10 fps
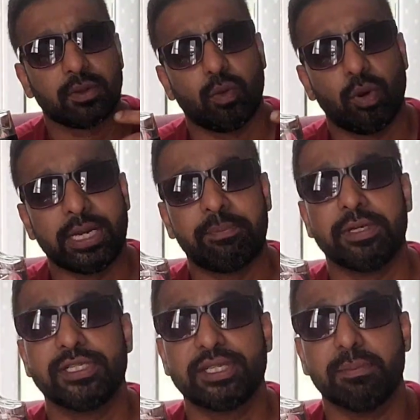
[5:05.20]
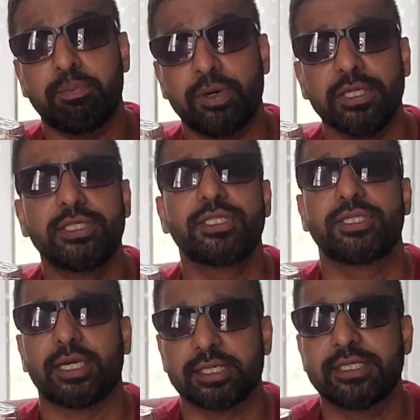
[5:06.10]
What happens is the birch
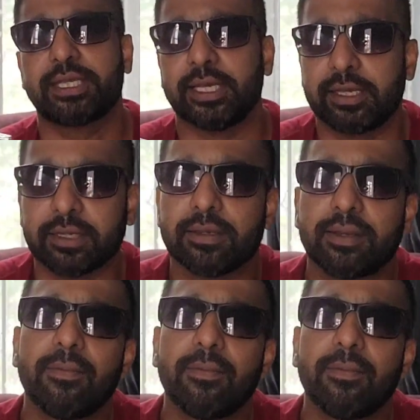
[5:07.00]
starts kicking in.